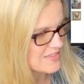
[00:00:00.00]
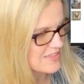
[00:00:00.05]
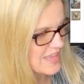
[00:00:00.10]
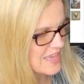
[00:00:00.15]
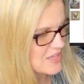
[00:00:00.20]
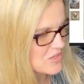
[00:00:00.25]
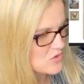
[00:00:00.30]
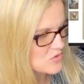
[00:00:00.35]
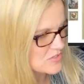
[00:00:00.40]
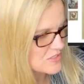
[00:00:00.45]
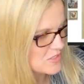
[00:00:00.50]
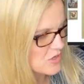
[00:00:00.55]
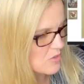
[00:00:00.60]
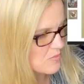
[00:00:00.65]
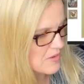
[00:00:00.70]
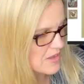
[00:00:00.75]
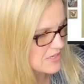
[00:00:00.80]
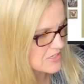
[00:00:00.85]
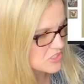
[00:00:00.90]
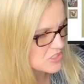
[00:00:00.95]
Thank you so
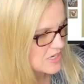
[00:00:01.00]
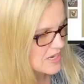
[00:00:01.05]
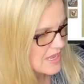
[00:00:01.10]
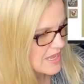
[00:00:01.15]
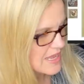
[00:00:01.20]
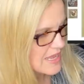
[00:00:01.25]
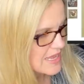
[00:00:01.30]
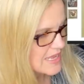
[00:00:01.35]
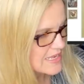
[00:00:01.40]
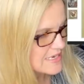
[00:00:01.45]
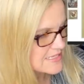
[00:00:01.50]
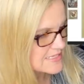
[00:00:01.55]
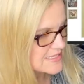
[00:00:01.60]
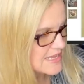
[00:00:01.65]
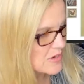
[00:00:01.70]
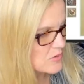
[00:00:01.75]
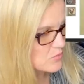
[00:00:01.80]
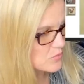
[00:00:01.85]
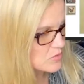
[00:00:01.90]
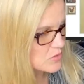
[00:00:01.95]
much. It is
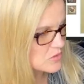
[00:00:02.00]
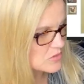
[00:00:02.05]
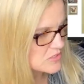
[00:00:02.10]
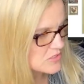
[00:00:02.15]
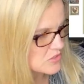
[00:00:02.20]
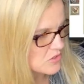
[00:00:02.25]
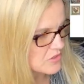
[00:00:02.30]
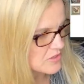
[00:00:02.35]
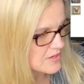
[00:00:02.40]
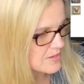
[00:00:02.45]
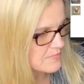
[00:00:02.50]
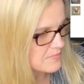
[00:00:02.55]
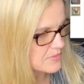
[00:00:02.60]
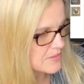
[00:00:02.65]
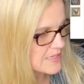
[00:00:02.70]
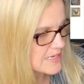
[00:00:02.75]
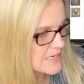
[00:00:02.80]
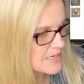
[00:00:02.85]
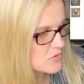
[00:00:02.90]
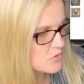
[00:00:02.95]
a rooster
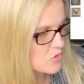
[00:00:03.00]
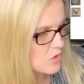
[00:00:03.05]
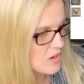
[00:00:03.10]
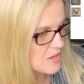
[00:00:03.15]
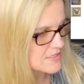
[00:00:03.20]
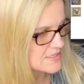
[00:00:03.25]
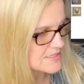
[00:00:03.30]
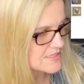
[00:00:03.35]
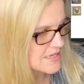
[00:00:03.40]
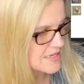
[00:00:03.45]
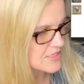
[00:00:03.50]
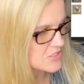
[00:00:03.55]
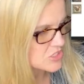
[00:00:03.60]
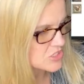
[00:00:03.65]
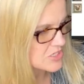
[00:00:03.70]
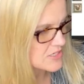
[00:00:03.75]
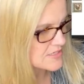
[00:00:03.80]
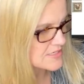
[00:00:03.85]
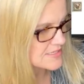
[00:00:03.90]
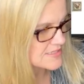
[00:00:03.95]
completed cross
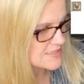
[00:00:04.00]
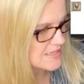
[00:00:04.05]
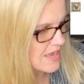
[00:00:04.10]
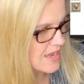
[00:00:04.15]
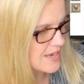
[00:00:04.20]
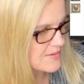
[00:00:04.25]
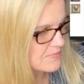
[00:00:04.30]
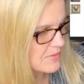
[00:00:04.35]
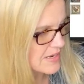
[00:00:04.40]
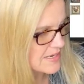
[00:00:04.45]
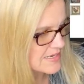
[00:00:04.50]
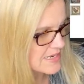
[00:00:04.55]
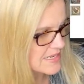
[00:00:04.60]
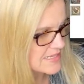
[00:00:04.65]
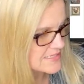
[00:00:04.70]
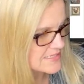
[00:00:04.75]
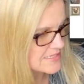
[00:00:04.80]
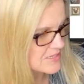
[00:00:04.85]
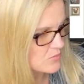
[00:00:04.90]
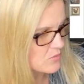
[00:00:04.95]
stitch designed by
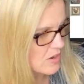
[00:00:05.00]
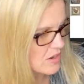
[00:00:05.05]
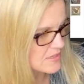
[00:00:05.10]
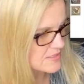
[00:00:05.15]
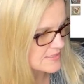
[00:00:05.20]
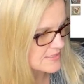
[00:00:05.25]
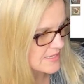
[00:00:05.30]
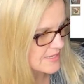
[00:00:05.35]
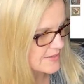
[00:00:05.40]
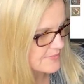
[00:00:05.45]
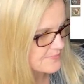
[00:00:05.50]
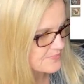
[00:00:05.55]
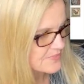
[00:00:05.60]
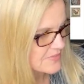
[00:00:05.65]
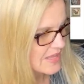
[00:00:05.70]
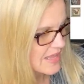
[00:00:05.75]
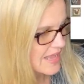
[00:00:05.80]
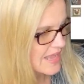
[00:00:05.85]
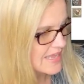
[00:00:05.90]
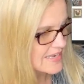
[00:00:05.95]
Nancy Rossi,
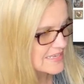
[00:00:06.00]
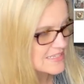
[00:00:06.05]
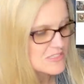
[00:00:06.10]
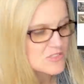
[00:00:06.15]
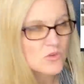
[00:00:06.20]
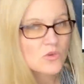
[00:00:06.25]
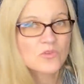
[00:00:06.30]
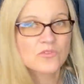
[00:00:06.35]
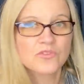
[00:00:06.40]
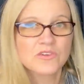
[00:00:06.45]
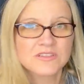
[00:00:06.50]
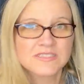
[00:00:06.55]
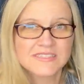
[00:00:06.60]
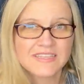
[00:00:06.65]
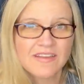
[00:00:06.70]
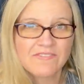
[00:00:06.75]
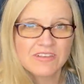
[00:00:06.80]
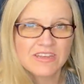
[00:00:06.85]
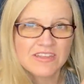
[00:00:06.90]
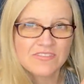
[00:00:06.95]
and it sold for
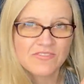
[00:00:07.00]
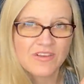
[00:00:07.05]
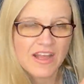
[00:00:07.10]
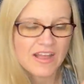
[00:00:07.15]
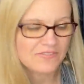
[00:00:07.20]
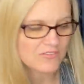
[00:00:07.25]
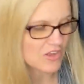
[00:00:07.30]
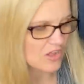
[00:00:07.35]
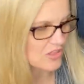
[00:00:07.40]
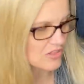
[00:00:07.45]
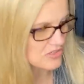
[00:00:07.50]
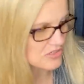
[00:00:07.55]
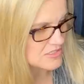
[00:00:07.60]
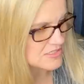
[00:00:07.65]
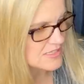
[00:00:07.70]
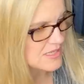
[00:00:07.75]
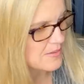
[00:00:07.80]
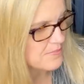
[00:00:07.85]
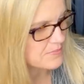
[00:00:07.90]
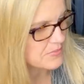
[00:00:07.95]

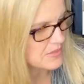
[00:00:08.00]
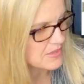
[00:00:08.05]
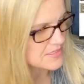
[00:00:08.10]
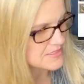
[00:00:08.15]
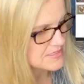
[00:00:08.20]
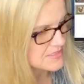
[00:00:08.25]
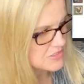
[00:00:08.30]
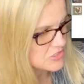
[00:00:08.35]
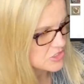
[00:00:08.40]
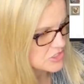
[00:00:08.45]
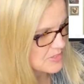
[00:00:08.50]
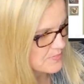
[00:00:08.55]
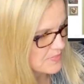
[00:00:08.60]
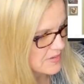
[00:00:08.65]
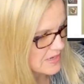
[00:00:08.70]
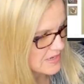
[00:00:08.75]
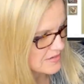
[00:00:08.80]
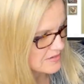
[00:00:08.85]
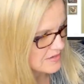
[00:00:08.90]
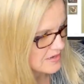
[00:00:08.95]
$75 plus
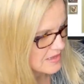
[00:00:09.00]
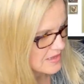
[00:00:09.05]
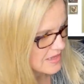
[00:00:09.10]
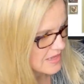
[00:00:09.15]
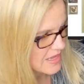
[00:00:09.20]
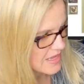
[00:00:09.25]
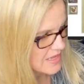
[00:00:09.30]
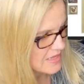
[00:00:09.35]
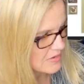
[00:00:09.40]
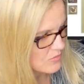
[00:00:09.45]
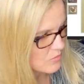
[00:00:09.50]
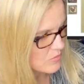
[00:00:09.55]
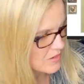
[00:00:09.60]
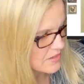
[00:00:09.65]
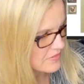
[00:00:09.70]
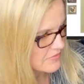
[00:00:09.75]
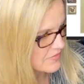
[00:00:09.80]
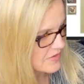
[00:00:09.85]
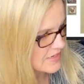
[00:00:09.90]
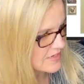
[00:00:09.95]
shipping. And
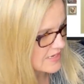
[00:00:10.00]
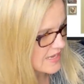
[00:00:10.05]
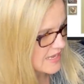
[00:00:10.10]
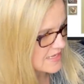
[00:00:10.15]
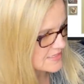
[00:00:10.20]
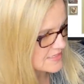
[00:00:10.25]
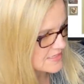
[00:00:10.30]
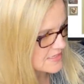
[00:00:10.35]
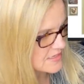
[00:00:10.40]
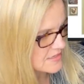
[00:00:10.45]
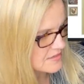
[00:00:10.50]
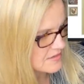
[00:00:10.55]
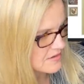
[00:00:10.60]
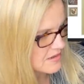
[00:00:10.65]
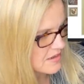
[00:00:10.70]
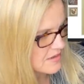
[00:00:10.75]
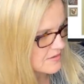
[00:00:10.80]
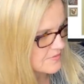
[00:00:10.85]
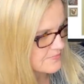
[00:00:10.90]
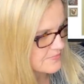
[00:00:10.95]
what a fantastic
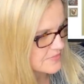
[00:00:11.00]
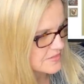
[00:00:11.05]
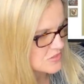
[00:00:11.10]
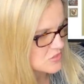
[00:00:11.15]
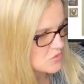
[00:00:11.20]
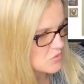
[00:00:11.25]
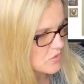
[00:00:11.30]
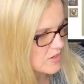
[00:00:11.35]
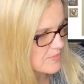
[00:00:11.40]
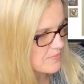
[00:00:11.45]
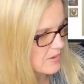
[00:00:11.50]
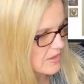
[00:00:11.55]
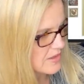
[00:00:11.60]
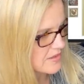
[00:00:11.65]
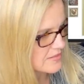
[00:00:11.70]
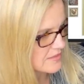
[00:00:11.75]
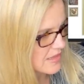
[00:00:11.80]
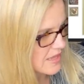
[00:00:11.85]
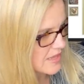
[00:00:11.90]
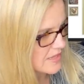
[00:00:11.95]
um, story
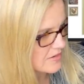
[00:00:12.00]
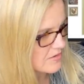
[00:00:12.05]
behind that.